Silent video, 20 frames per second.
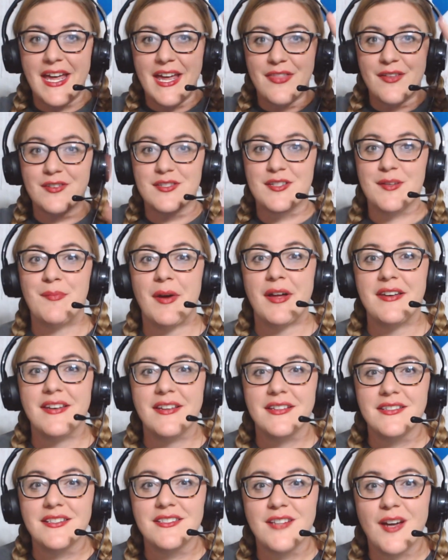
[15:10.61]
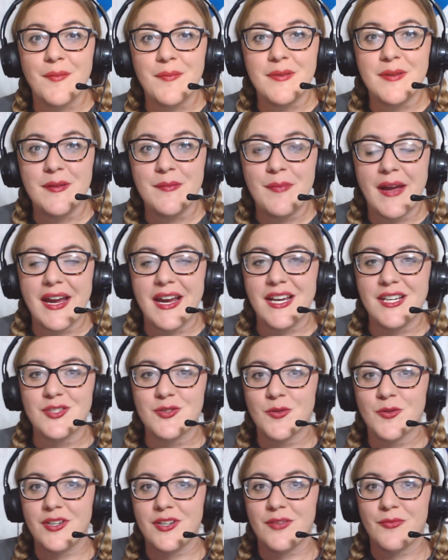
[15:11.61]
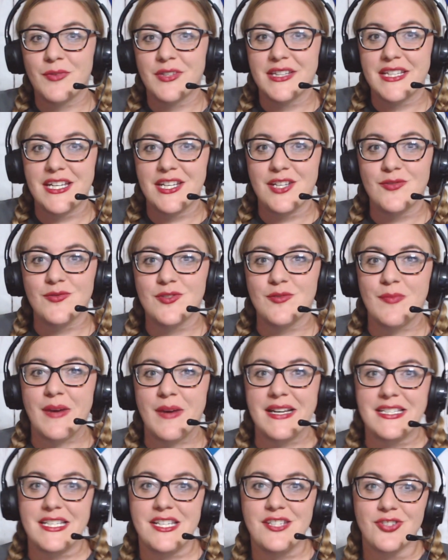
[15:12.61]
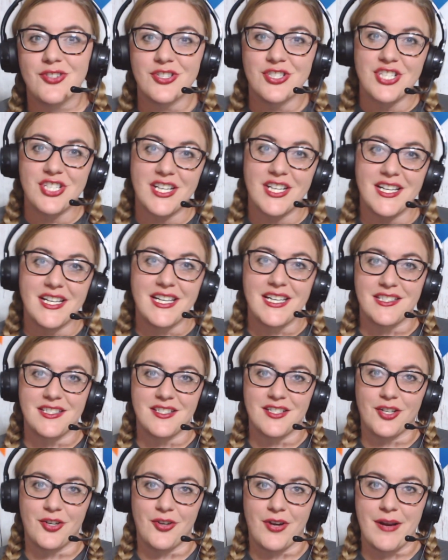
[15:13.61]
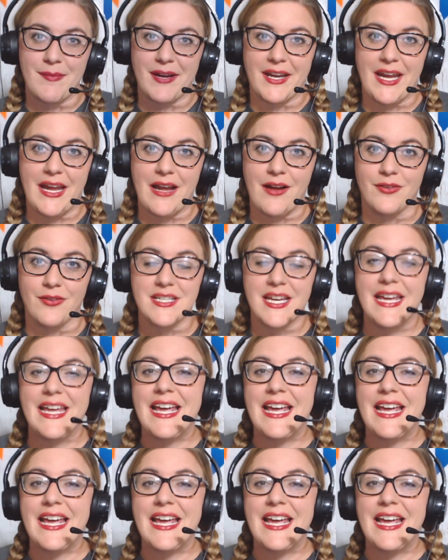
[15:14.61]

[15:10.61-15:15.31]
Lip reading: There's a button at the top of the page where it will link you to my teacher Jenna Instagram account.